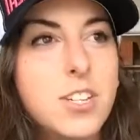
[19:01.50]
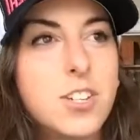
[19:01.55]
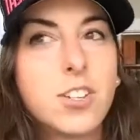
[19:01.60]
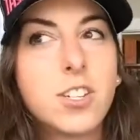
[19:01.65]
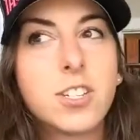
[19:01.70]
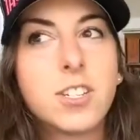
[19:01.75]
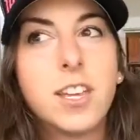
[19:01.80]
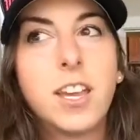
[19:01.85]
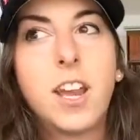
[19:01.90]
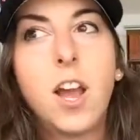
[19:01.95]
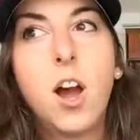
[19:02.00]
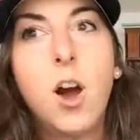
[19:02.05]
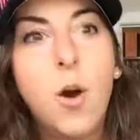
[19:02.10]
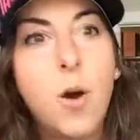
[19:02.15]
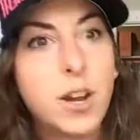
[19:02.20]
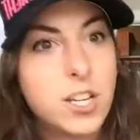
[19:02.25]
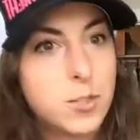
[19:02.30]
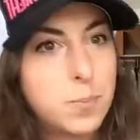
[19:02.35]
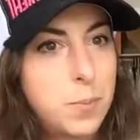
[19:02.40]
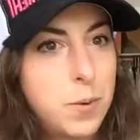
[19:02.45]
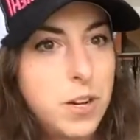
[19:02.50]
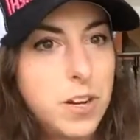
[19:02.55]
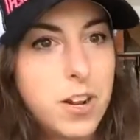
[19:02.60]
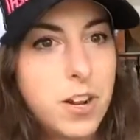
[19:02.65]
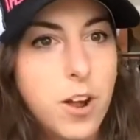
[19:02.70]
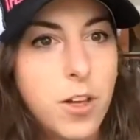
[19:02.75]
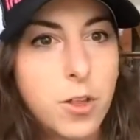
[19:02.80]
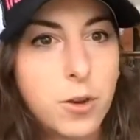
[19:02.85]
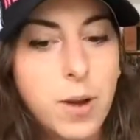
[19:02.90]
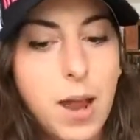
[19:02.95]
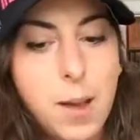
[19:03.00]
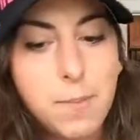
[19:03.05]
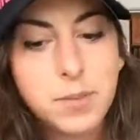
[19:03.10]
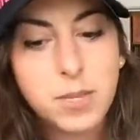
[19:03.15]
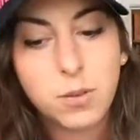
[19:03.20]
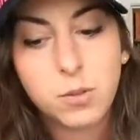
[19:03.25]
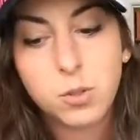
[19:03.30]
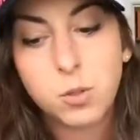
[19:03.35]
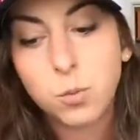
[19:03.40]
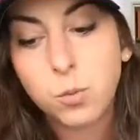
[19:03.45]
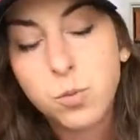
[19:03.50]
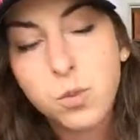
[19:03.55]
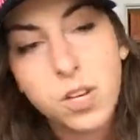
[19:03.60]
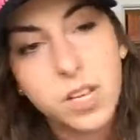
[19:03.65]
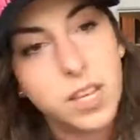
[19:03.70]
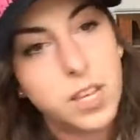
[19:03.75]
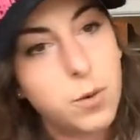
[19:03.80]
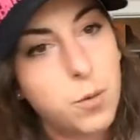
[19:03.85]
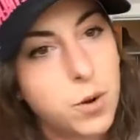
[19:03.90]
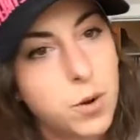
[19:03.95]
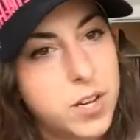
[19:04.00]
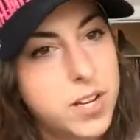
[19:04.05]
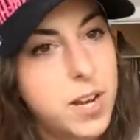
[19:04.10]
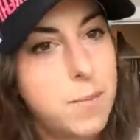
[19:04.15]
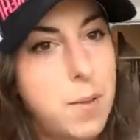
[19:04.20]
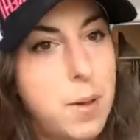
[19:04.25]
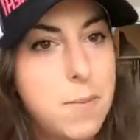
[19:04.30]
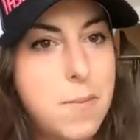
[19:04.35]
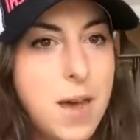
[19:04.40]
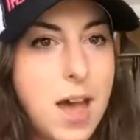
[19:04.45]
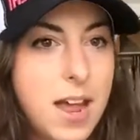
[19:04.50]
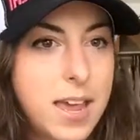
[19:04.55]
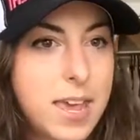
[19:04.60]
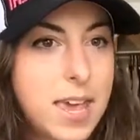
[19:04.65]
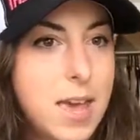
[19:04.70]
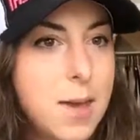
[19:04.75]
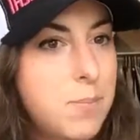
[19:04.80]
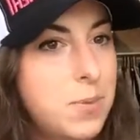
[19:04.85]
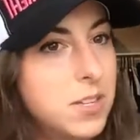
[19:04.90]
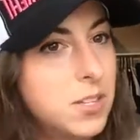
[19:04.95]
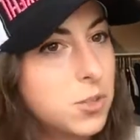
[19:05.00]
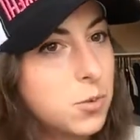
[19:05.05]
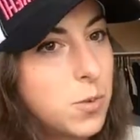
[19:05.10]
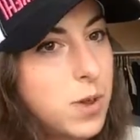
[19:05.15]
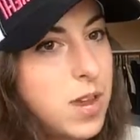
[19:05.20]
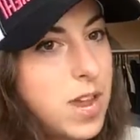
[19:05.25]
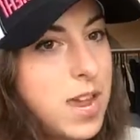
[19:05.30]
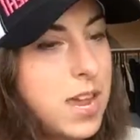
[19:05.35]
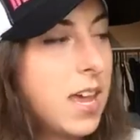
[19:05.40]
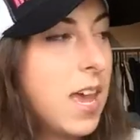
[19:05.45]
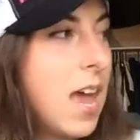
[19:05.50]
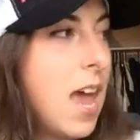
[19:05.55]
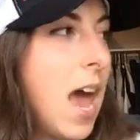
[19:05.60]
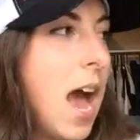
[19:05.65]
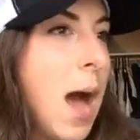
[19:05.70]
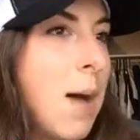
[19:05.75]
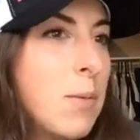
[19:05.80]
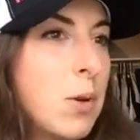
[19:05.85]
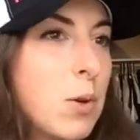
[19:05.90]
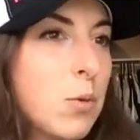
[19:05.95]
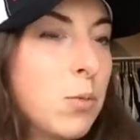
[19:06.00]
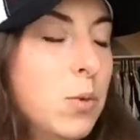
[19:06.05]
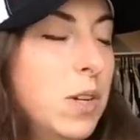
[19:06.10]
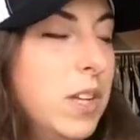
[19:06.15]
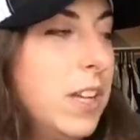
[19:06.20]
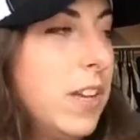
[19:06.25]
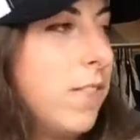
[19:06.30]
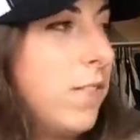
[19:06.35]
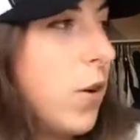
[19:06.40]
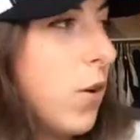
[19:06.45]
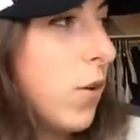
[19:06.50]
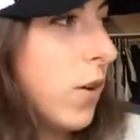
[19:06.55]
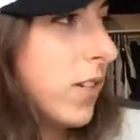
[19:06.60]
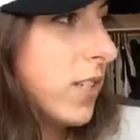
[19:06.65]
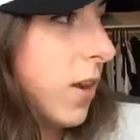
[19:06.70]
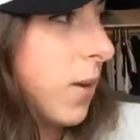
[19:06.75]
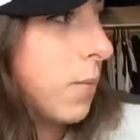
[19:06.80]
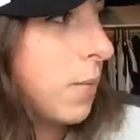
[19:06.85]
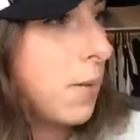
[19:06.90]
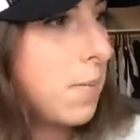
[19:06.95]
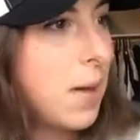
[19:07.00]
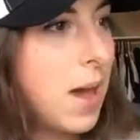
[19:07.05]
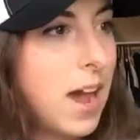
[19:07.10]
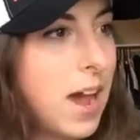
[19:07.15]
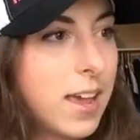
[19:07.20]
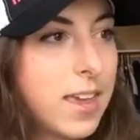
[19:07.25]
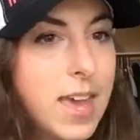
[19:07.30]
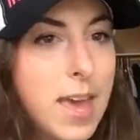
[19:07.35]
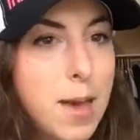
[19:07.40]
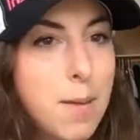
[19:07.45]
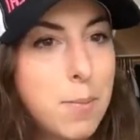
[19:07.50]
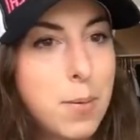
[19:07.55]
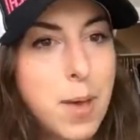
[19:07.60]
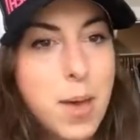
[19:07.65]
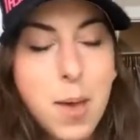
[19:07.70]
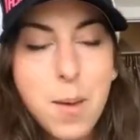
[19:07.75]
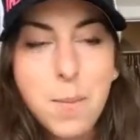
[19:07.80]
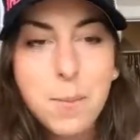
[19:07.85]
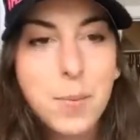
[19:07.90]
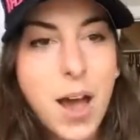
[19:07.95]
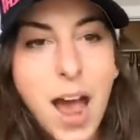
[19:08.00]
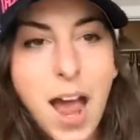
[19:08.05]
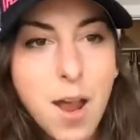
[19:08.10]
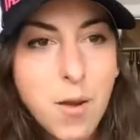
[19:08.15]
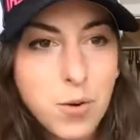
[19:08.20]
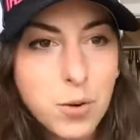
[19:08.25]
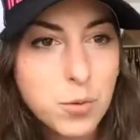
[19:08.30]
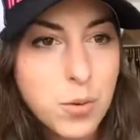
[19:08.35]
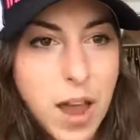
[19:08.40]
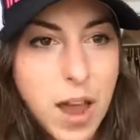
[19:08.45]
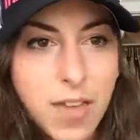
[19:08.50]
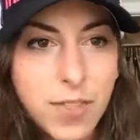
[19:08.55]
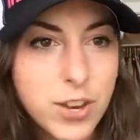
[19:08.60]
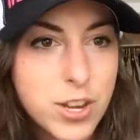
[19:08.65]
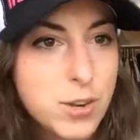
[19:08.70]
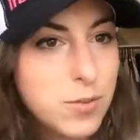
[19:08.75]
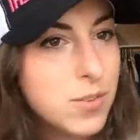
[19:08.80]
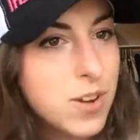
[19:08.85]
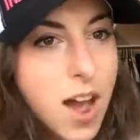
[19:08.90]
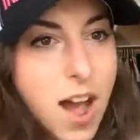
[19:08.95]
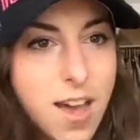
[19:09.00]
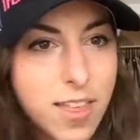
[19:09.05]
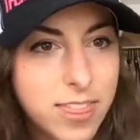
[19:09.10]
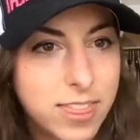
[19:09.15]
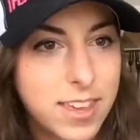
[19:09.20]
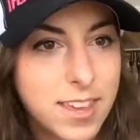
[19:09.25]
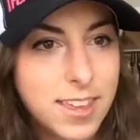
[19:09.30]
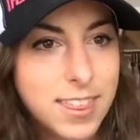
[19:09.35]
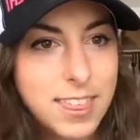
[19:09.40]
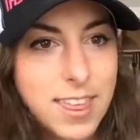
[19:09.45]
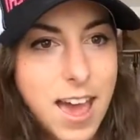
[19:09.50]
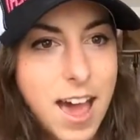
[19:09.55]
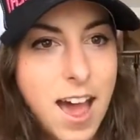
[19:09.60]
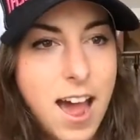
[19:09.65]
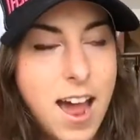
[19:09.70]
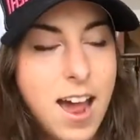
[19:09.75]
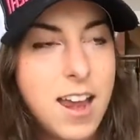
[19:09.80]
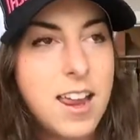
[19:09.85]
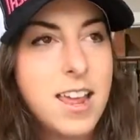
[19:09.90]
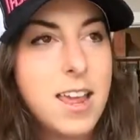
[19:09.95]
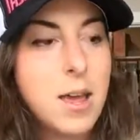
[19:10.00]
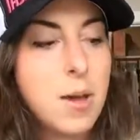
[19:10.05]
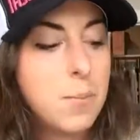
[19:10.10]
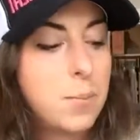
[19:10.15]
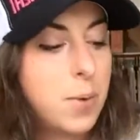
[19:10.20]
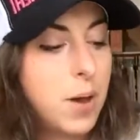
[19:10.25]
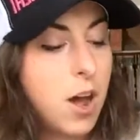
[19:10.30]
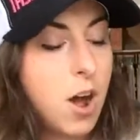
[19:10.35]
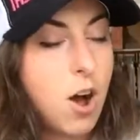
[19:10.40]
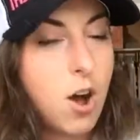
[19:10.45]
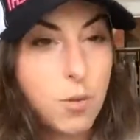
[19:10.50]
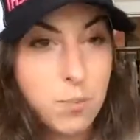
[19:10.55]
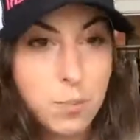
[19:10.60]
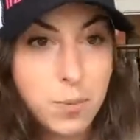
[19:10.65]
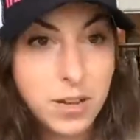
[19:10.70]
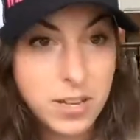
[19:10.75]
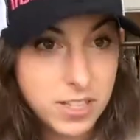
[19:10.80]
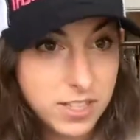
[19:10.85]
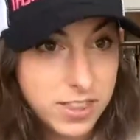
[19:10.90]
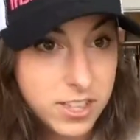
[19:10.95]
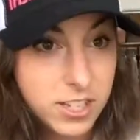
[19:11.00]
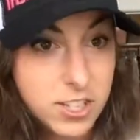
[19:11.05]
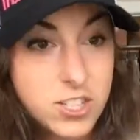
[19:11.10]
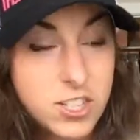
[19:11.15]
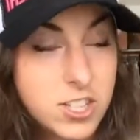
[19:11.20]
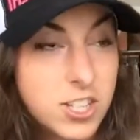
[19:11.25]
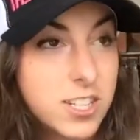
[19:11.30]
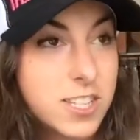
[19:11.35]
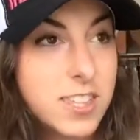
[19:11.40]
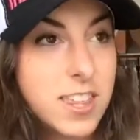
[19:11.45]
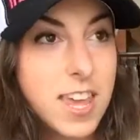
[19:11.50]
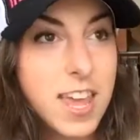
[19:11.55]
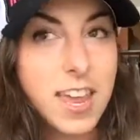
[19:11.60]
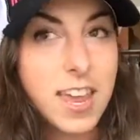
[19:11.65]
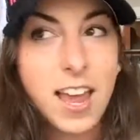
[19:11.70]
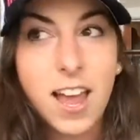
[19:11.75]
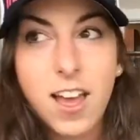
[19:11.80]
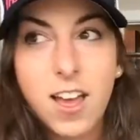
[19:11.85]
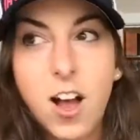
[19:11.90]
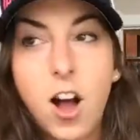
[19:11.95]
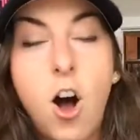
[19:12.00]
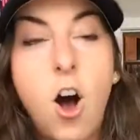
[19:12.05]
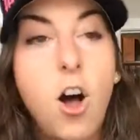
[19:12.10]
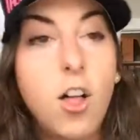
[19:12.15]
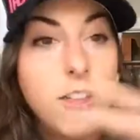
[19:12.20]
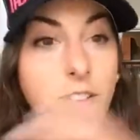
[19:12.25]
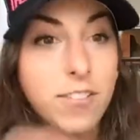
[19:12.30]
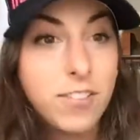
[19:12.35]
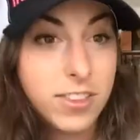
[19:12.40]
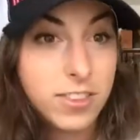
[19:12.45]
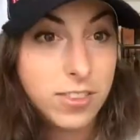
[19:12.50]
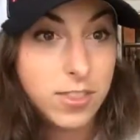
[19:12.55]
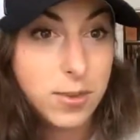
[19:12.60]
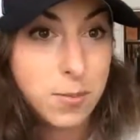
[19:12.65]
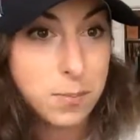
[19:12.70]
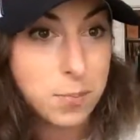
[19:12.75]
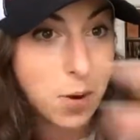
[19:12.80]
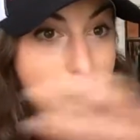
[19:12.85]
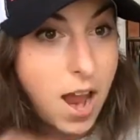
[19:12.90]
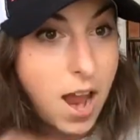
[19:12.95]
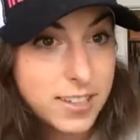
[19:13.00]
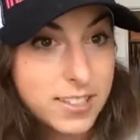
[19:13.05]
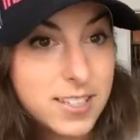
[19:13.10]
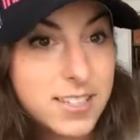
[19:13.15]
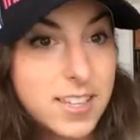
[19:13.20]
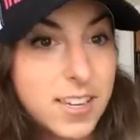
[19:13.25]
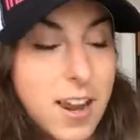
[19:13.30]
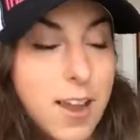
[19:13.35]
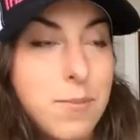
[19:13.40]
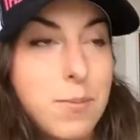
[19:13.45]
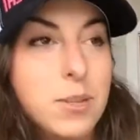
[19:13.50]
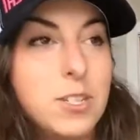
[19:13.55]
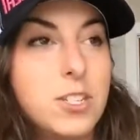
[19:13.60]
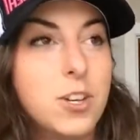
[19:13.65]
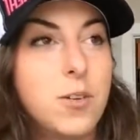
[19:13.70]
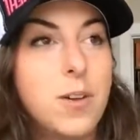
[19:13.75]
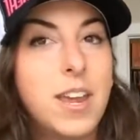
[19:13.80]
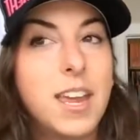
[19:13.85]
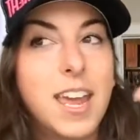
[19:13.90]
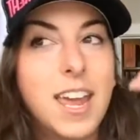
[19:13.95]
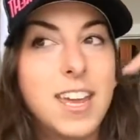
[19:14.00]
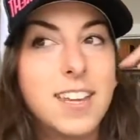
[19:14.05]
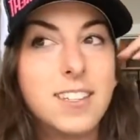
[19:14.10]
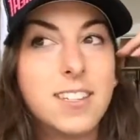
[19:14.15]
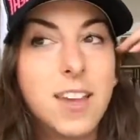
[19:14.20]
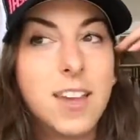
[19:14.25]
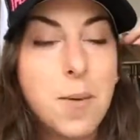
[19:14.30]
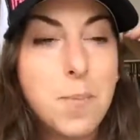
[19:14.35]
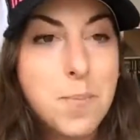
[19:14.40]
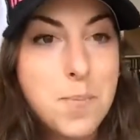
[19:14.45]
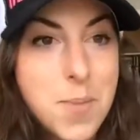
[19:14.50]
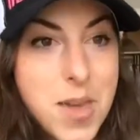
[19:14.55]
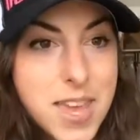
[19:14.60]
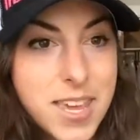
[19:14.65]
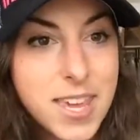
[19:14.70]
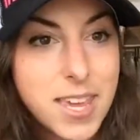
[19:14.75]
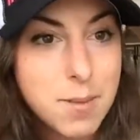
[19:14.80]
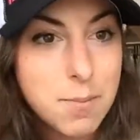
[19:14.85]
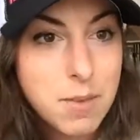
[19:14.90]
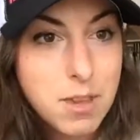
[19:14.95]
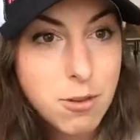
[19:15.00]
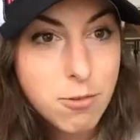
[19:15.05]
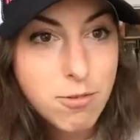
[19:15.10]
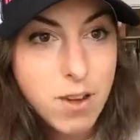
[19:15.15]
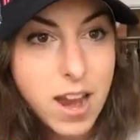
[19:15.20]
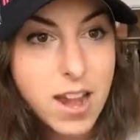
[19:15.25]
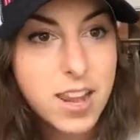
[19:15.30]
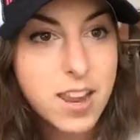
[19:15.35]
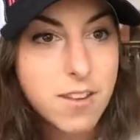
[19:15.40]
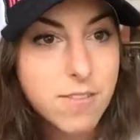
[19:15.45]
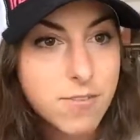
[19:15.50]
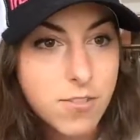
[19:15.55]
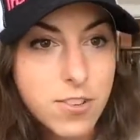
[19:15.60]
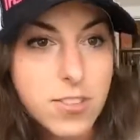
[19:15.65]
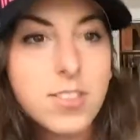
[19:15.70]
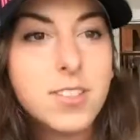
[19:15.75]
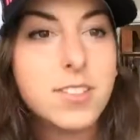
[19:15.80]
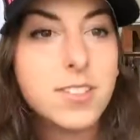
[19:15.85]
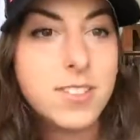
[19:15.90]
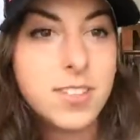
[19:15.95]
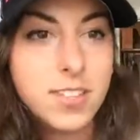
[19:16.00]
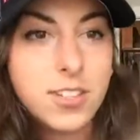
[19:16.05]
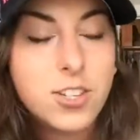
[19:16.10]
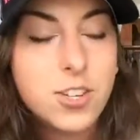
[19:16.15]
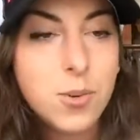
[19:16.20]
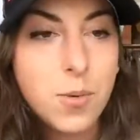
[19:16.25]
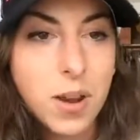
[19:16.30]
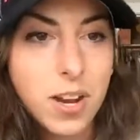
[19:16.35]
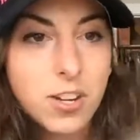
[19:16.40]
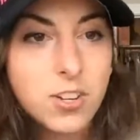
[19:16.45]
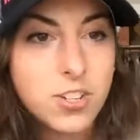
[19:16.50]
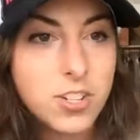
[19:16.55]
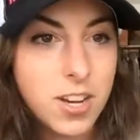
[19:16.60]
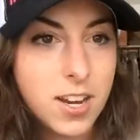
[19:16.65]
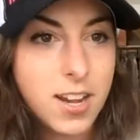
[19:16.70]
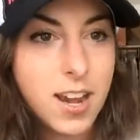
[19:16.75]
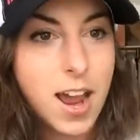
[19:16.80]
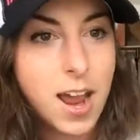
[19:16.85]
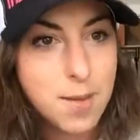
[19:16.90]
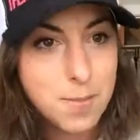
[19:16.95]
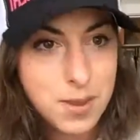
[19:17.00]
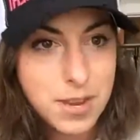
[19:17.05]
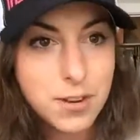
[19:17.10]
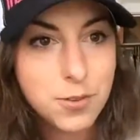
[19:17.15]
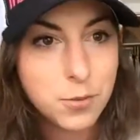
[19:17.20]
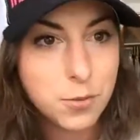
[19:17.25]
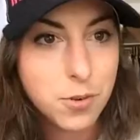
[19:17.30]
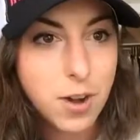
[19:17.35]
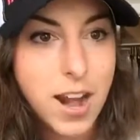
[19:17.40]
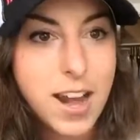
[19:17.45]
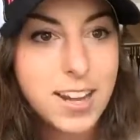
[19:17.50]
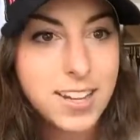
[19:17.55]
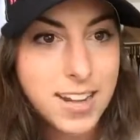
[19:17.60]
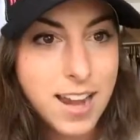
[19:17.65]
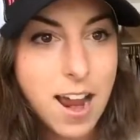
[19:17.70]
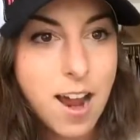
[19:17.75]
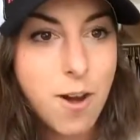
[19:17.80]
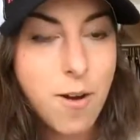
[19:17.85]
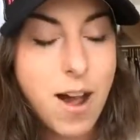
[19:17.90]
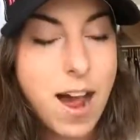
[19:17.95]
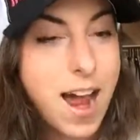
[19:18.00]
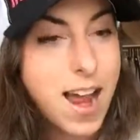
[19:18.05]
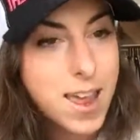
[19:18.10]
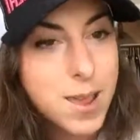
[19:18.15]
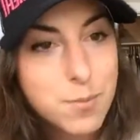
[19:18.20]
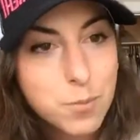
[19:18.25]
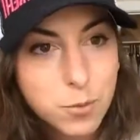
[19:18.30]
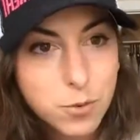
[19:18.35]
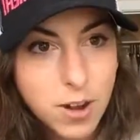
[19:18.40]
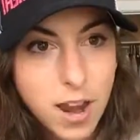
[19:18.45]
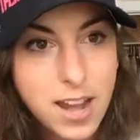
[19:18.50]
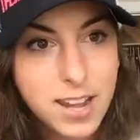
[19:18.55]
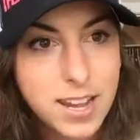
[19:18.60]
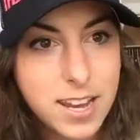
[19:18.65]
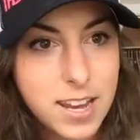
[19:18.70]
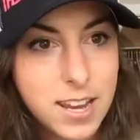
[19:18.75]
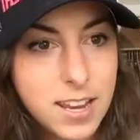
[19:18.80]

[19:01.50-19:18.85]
you're just like, oh, I just put in all the reps. I was really working on my back hip this week. I'm going to really focus on my back hip. But I would rather you not think that, but just think, all of the practice that I've been doing is making me ready for this situation I'm in right now. I am ready.